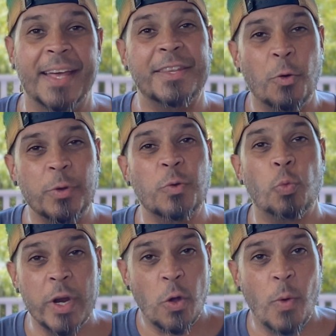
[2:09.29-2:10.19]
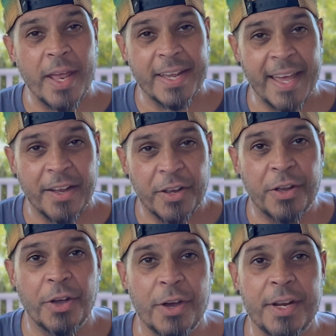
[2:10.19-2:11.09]
And the only real way to
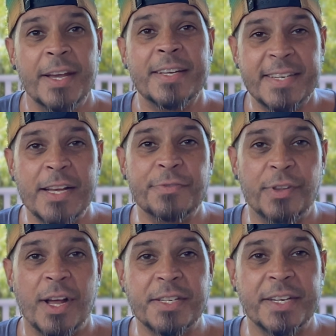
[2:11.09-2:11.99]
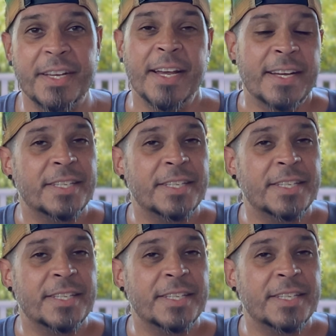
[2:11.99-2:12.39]
get good sales velocity